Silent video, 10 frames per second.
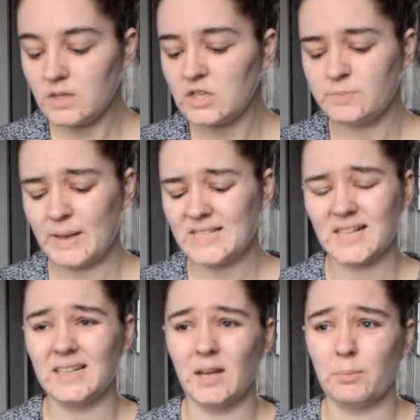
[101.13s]
It's
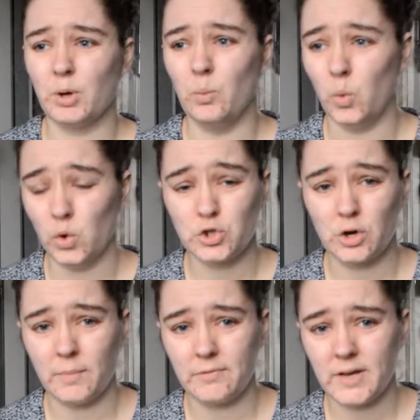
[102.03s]
basically like putting water on
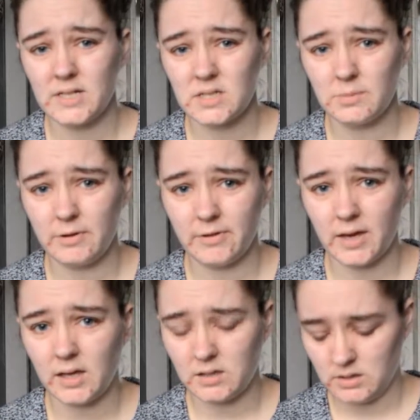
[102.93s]
my face, to be fair.